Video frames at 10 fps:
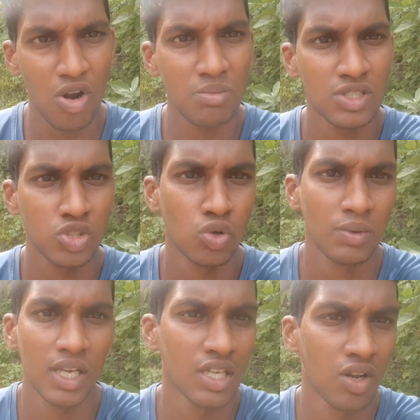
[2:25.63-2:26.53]
means to
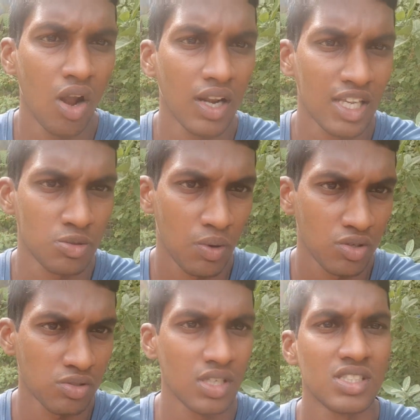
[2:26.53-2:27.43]
me not
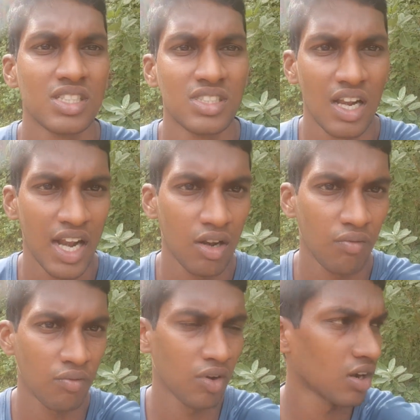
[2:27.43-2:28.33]
explosiveness, is the rate
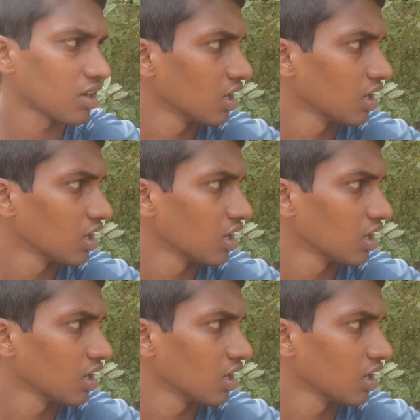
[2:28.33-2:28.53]
of work.